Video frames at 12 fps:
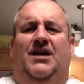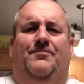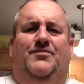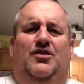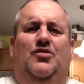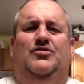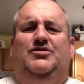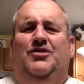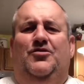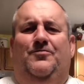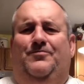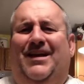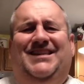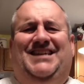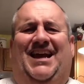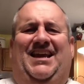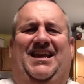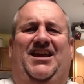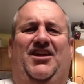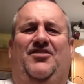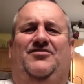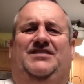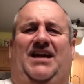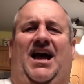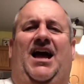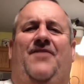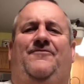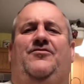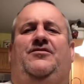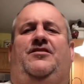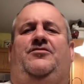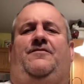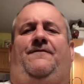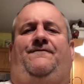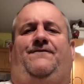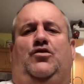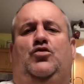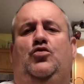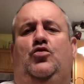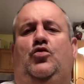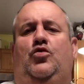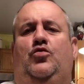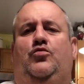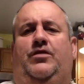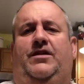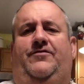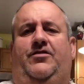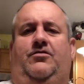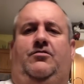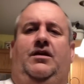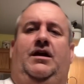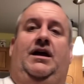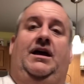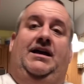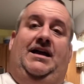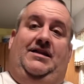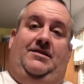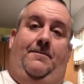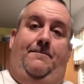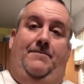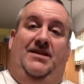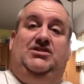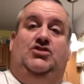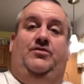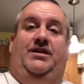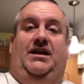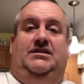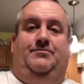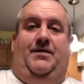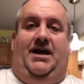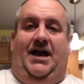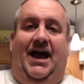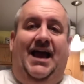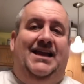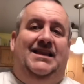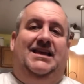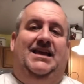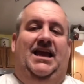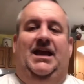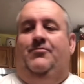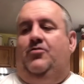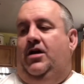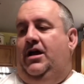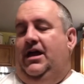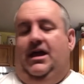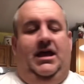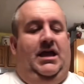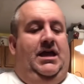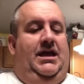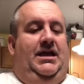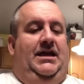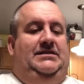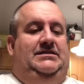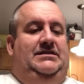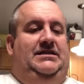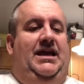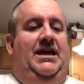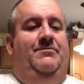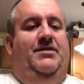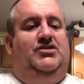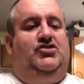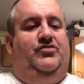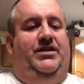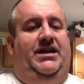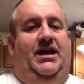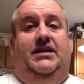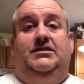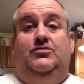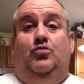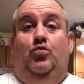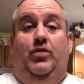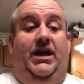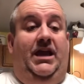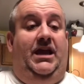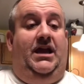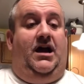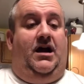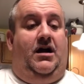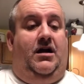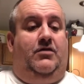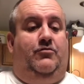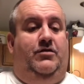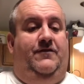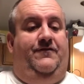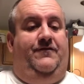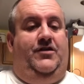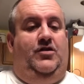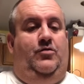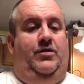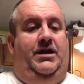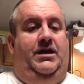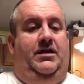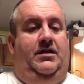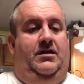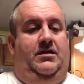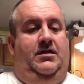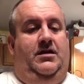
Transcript: up, YouTube? Big Daddy here. Time for another food review. Got the mystery guest behind the camera. And today, mystery guest, we are reviewing...